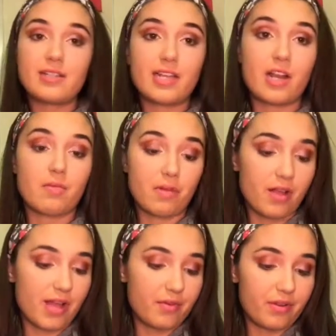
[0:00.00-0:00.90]

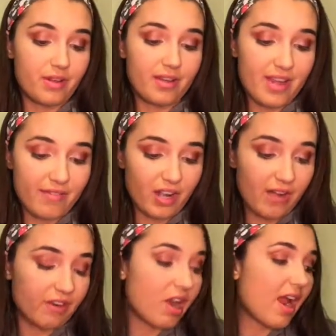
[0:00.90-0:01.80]
terrible. I will never,
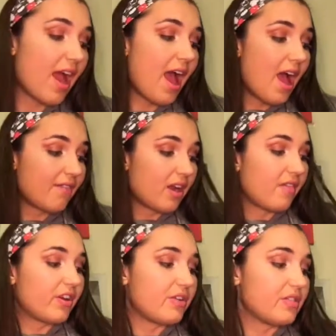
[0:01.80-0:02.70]

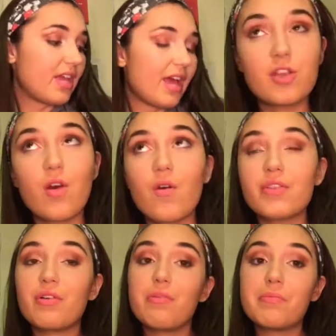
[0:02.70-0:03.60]
ever use it. So
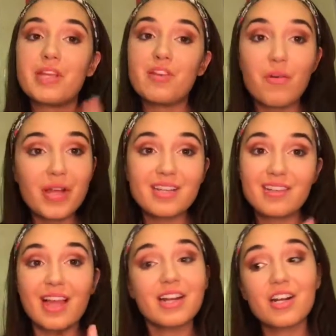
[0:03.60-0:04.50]
there will be no winged
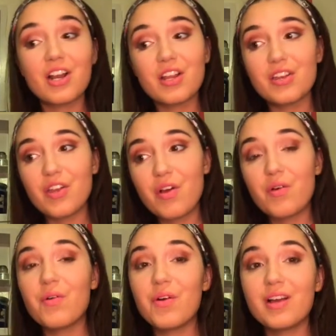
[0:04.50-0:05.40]
liner and
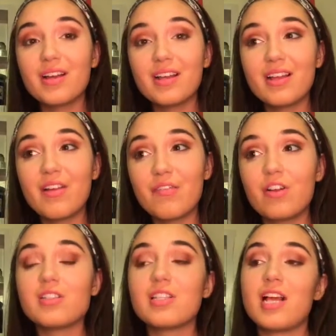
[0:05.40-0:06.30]
no
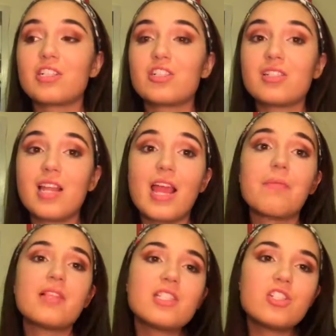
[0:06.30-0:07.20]
false lashes today,
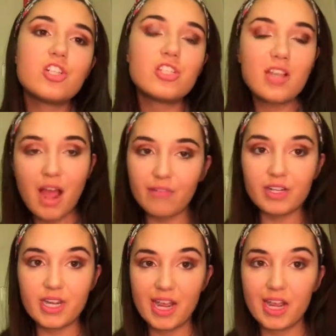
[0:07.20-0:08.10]
but this is just an
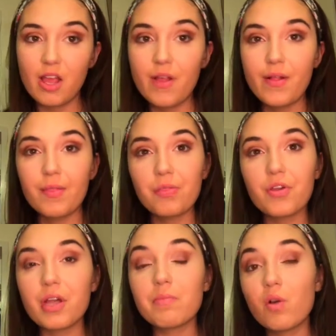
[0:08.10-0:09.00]
everyday
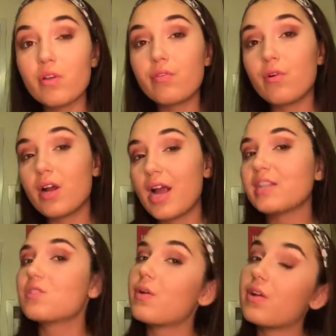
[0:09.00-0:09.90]
look I'm going for.
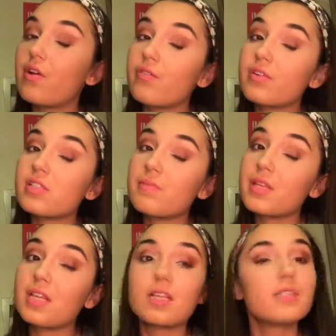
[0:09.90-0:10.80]
I just wanted to go for
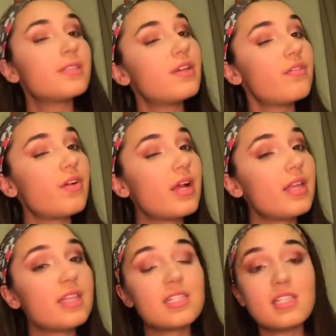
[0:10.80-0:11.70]
something a little
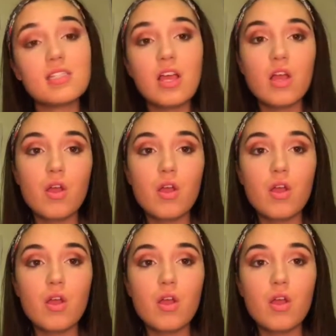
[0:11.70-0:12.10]
different. This is